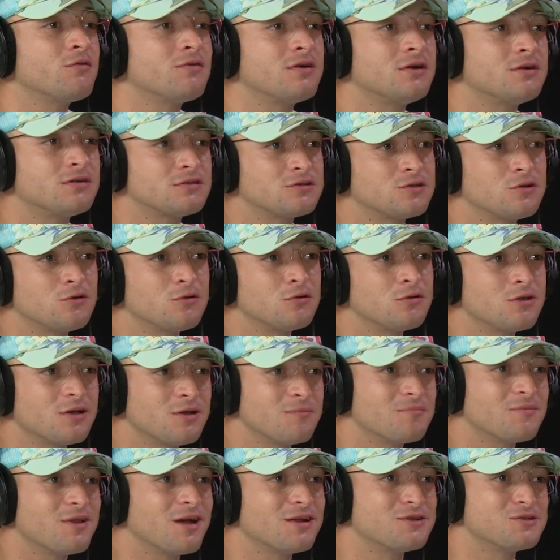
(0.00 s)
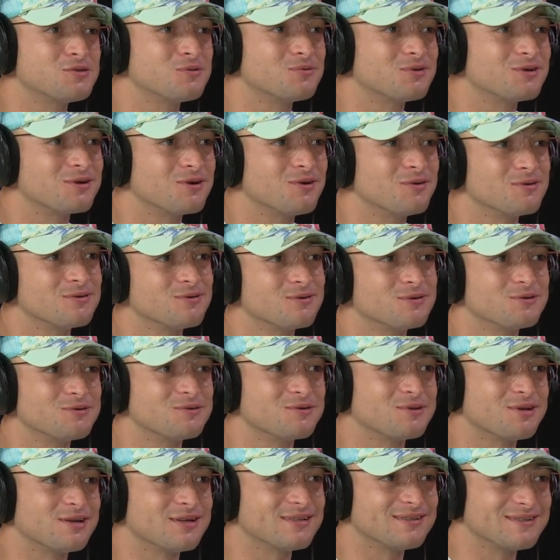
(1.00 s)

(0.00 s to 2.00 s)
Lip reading: never told them that you were going to do